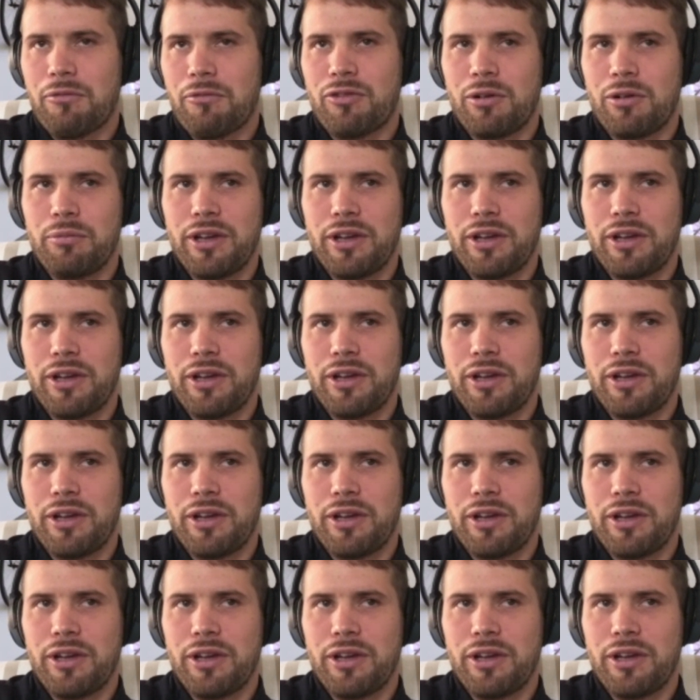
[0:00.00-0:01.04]
for
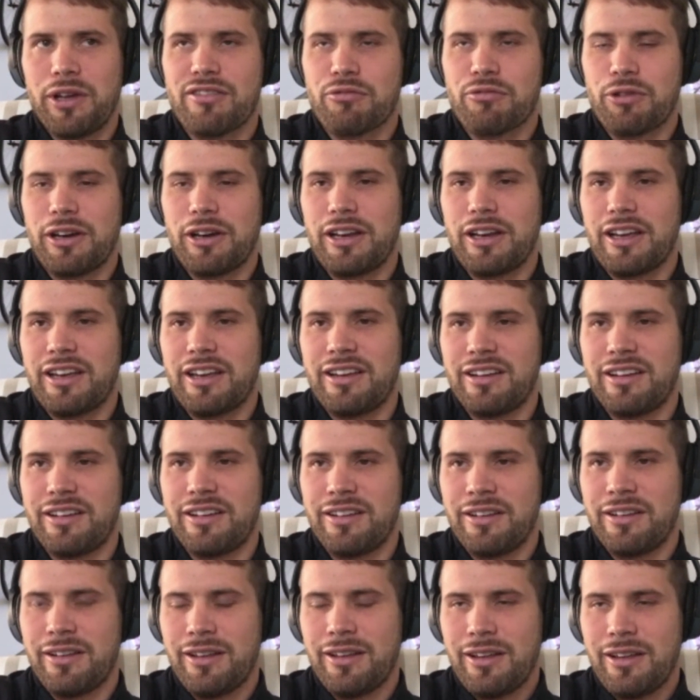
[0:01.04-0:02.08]
me, it's
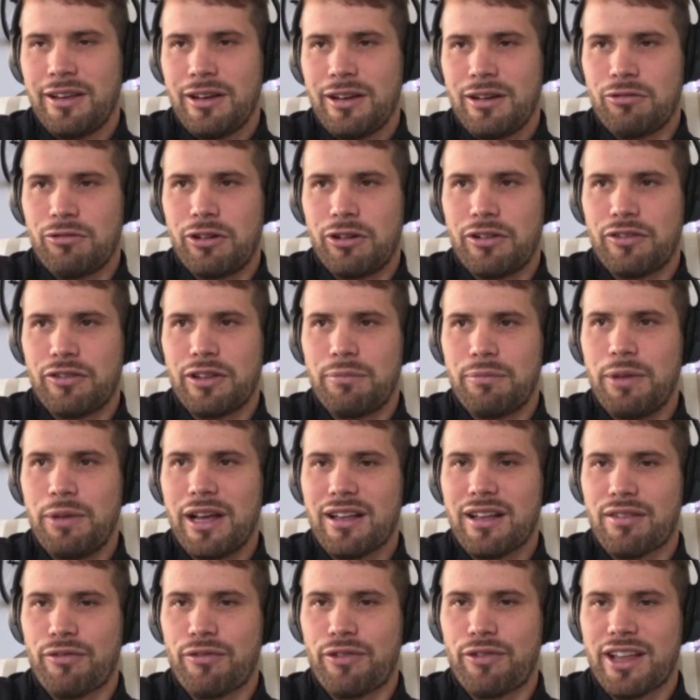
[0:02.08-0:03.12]
really one of the
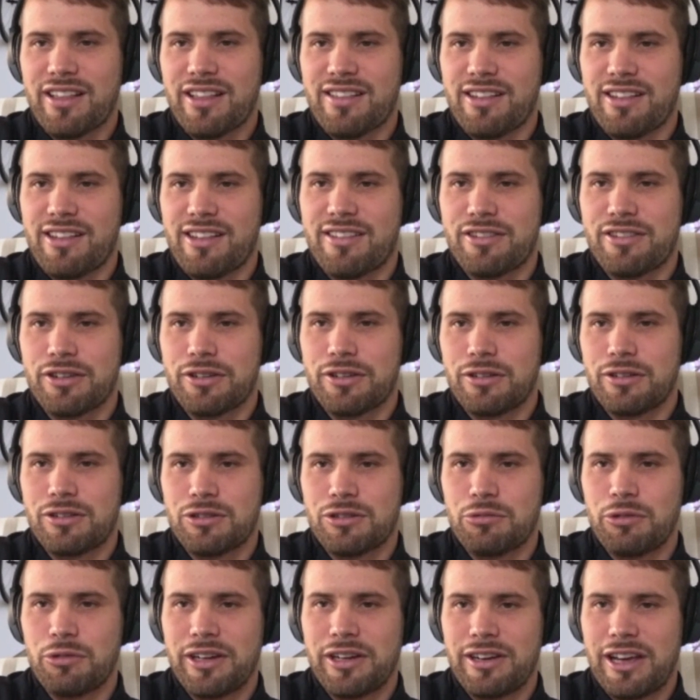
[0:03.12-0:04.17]
biggest things is to
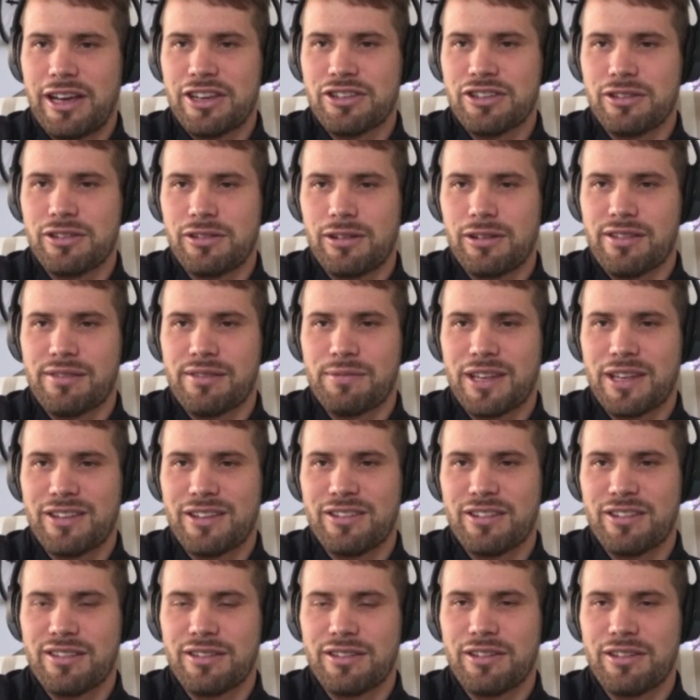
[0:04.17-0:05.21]
win nationals,
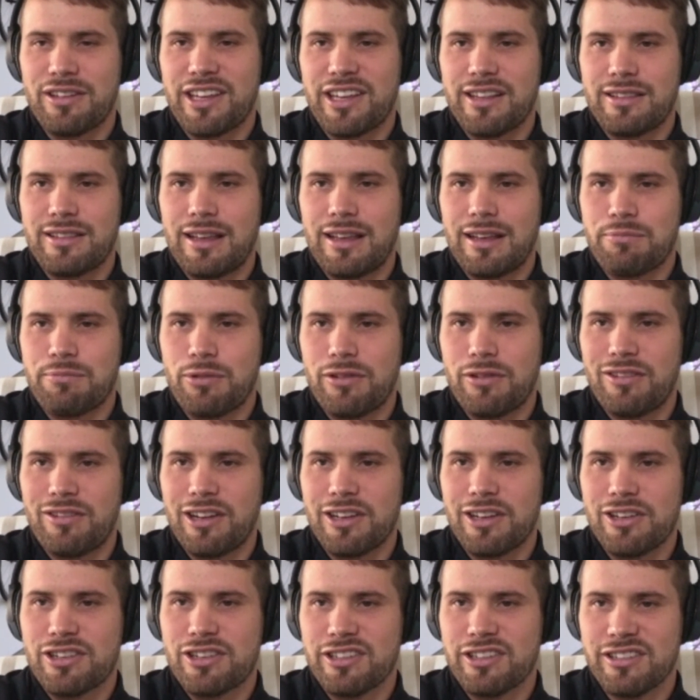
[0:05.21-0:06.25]
because you get that
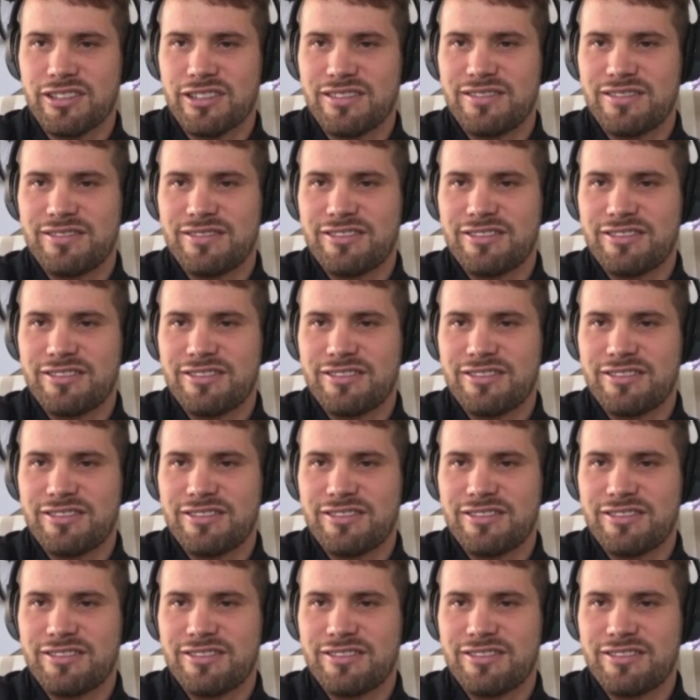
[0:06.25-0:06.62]
privilege.